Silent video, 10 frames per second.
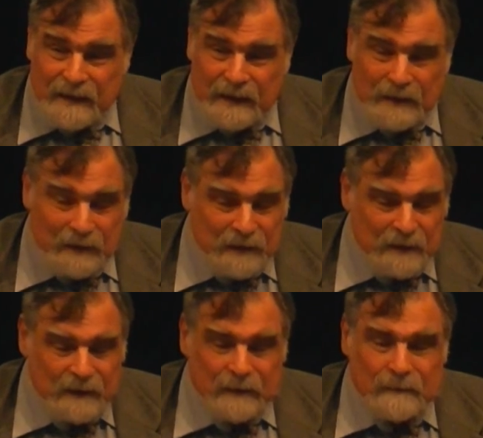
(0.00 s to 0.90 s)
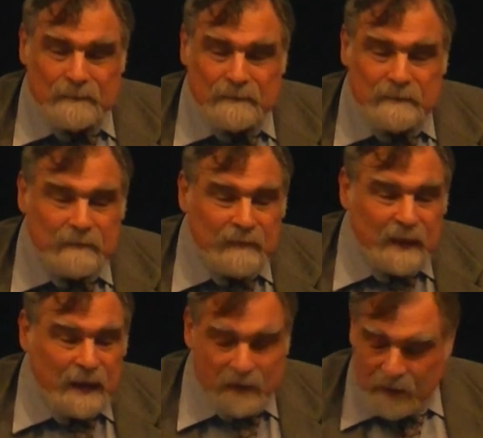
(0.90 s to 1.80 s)
And
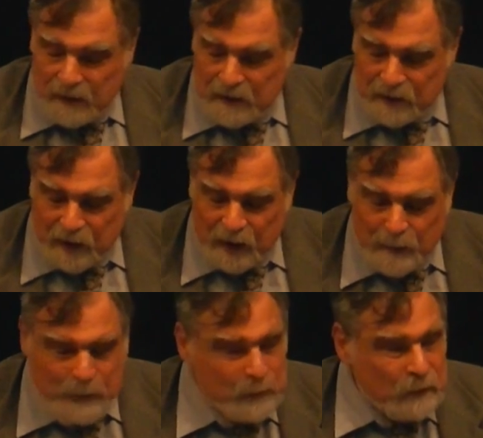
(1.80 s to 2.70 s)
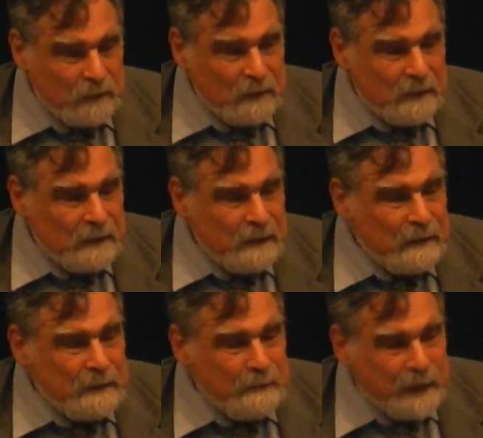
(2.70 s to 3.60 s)
his argument
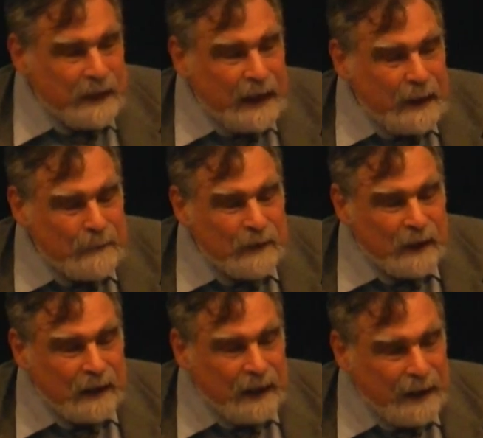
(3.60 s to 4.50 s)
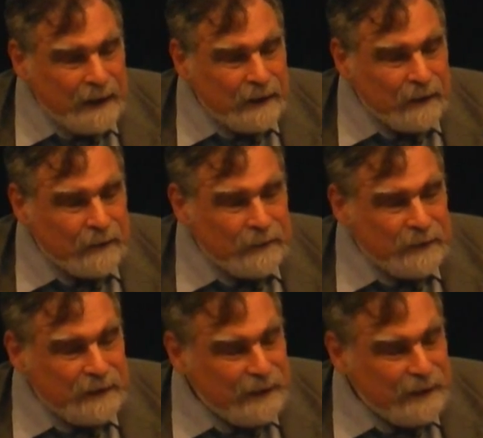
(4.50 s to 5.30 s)
became a kind of